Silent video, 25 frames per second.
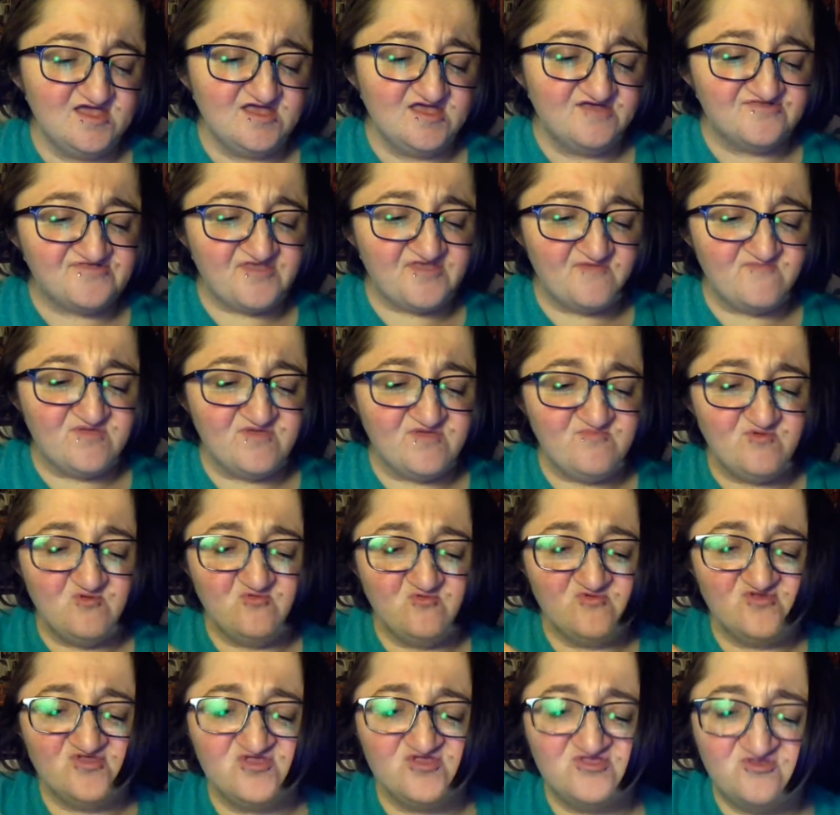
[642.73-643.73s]
Some people
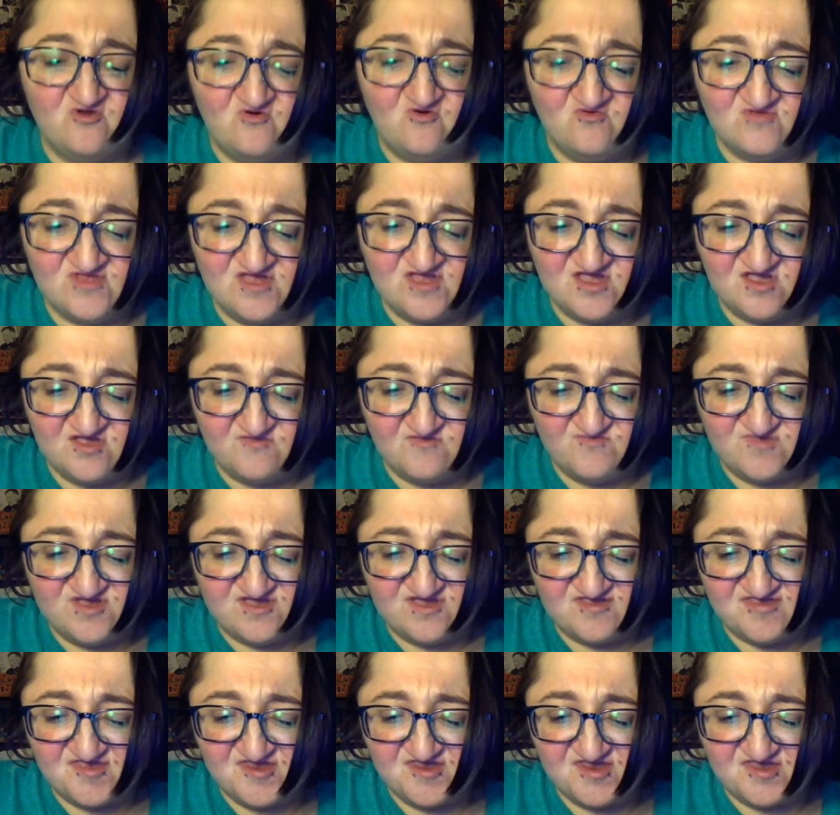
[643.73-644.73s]
really don't like it
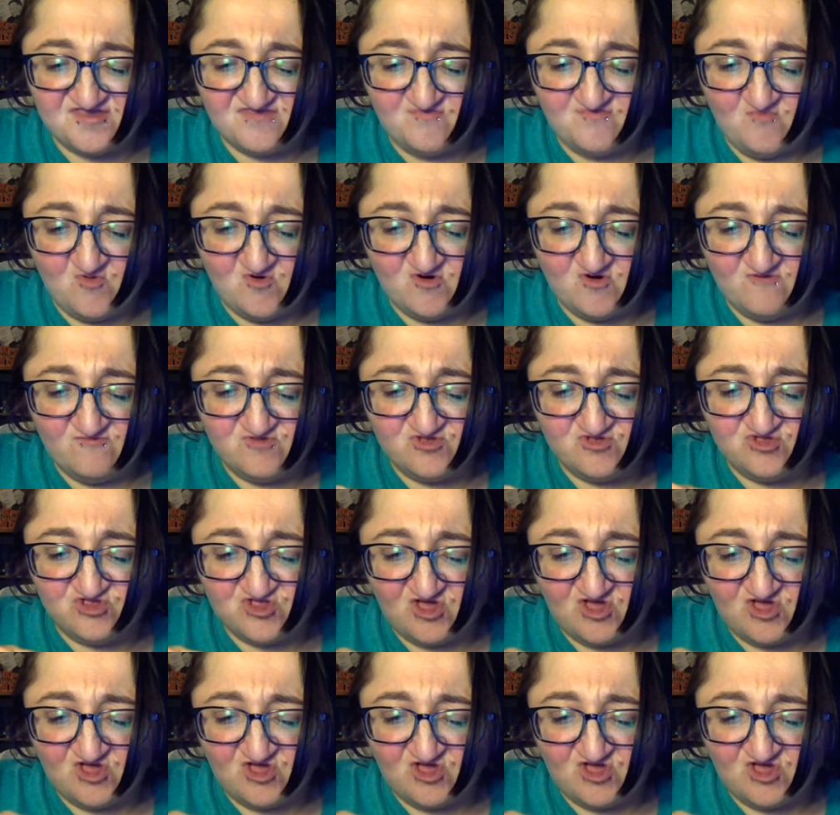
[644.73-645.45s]
because it is more of a